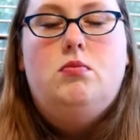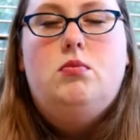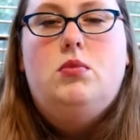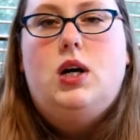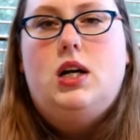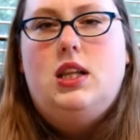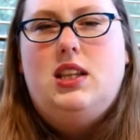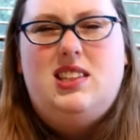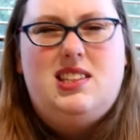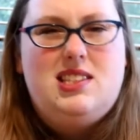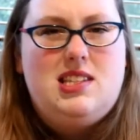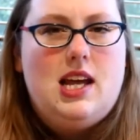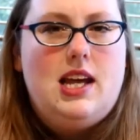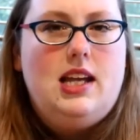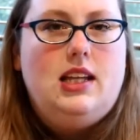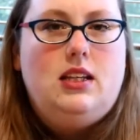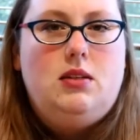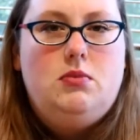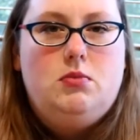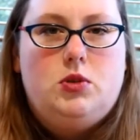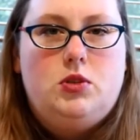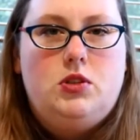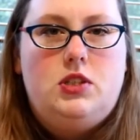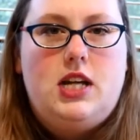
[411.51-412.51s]
a
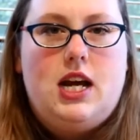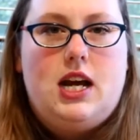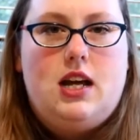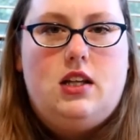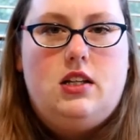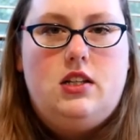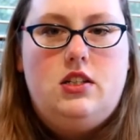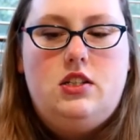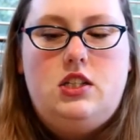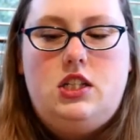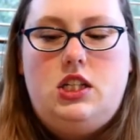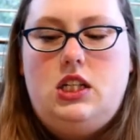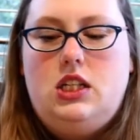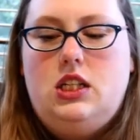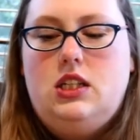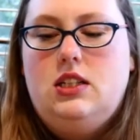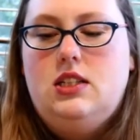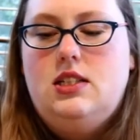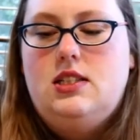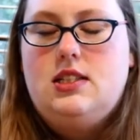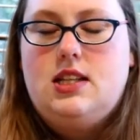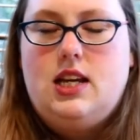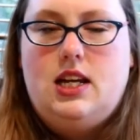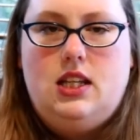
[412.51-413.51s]
slightly more
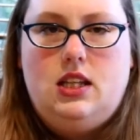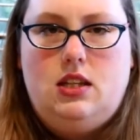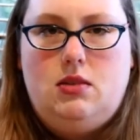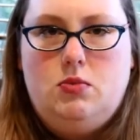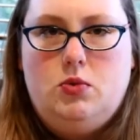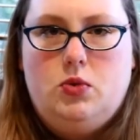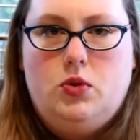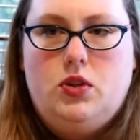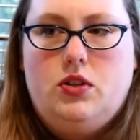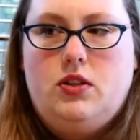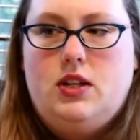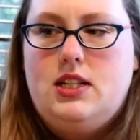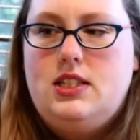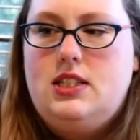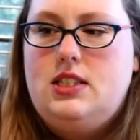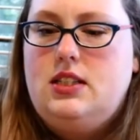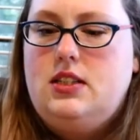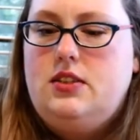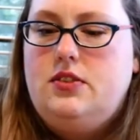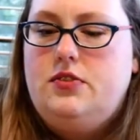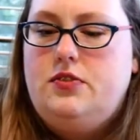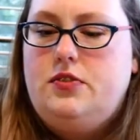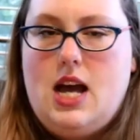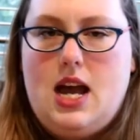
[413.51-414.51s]
challenging, slightly more
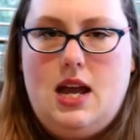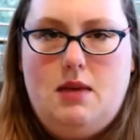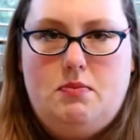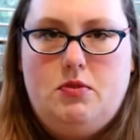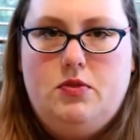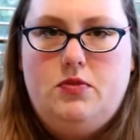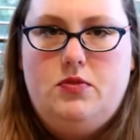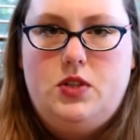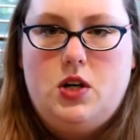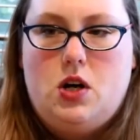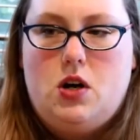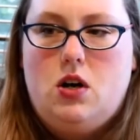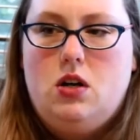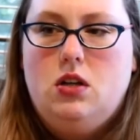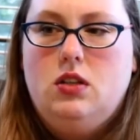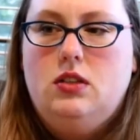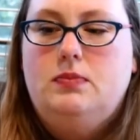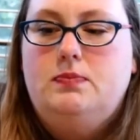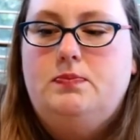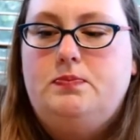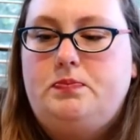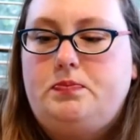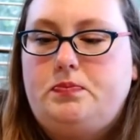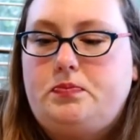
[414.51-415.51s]
aggressive type of dog,
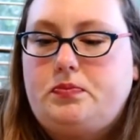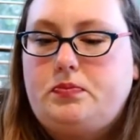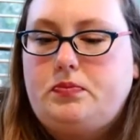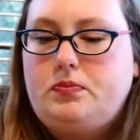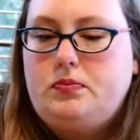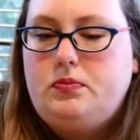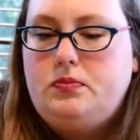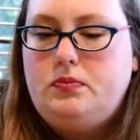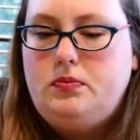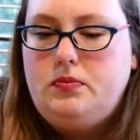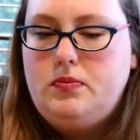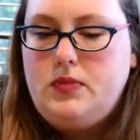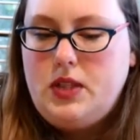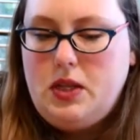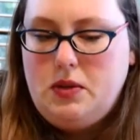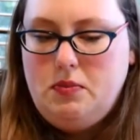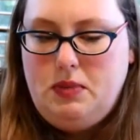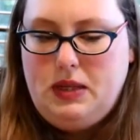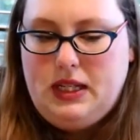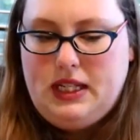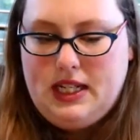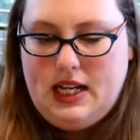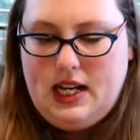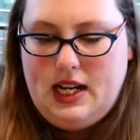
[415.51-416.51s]

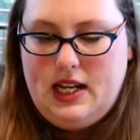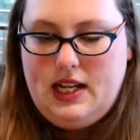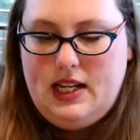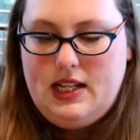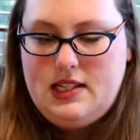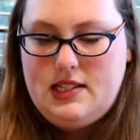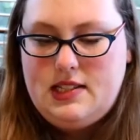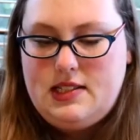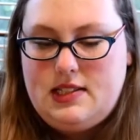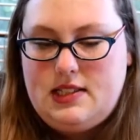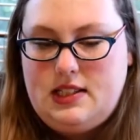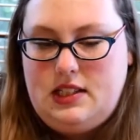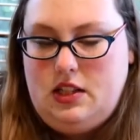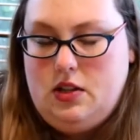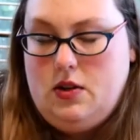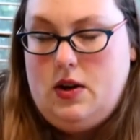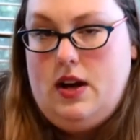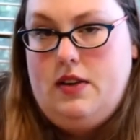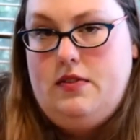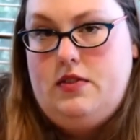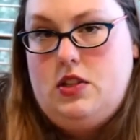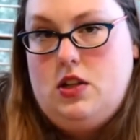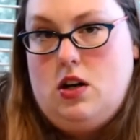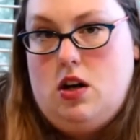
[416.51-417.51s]
because, you know,
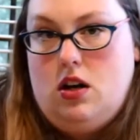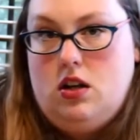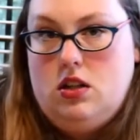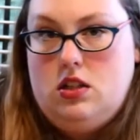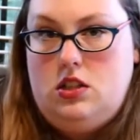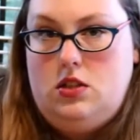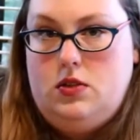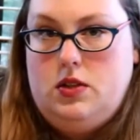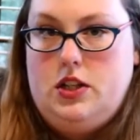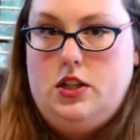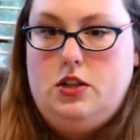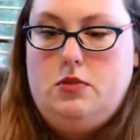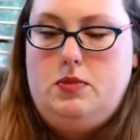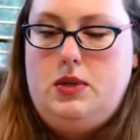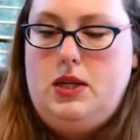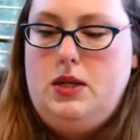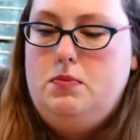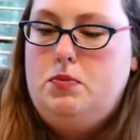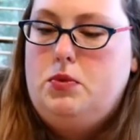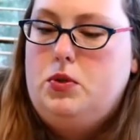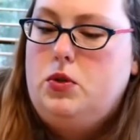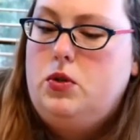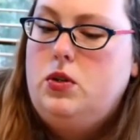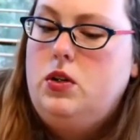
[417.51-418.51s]
I've talked to other
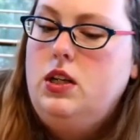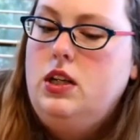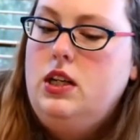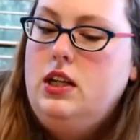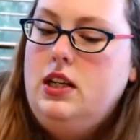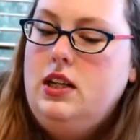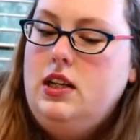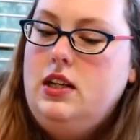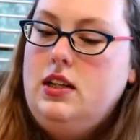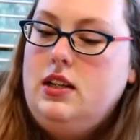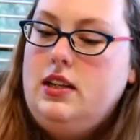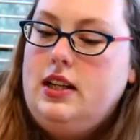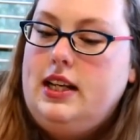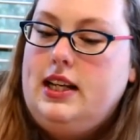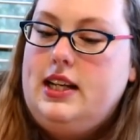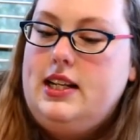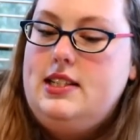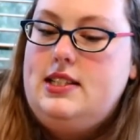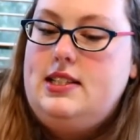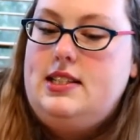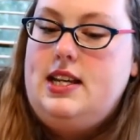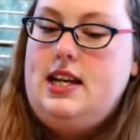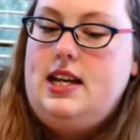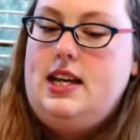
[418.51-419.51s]
people, like
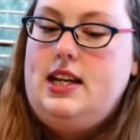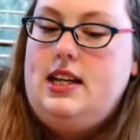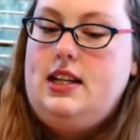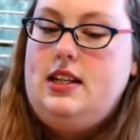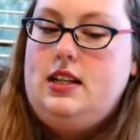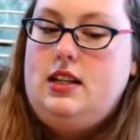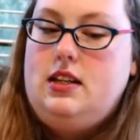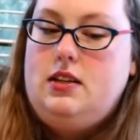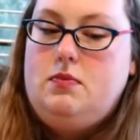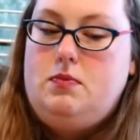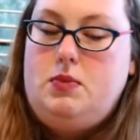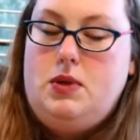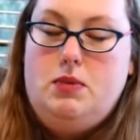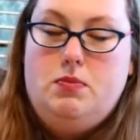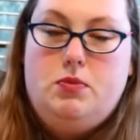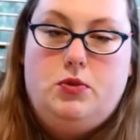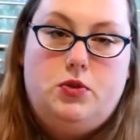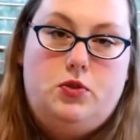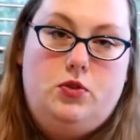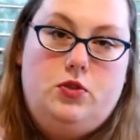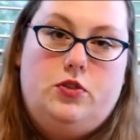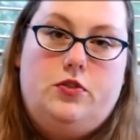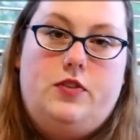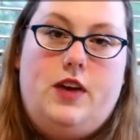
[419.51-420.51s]
I said,
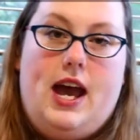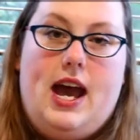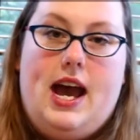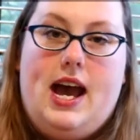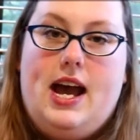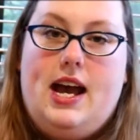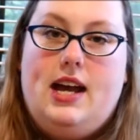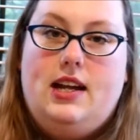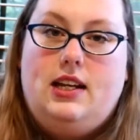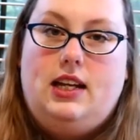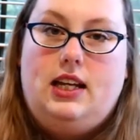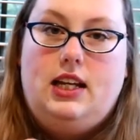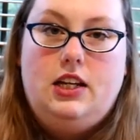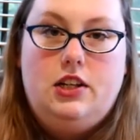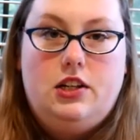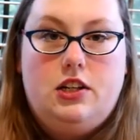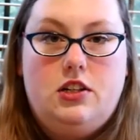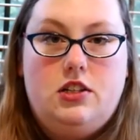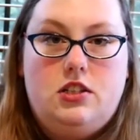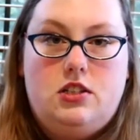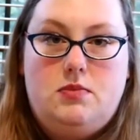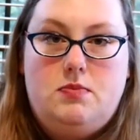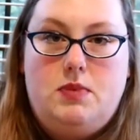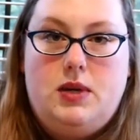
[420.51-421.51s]
people who have had
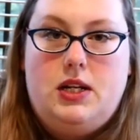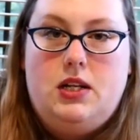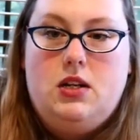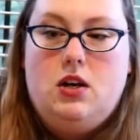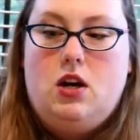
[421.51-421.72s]
ears bitten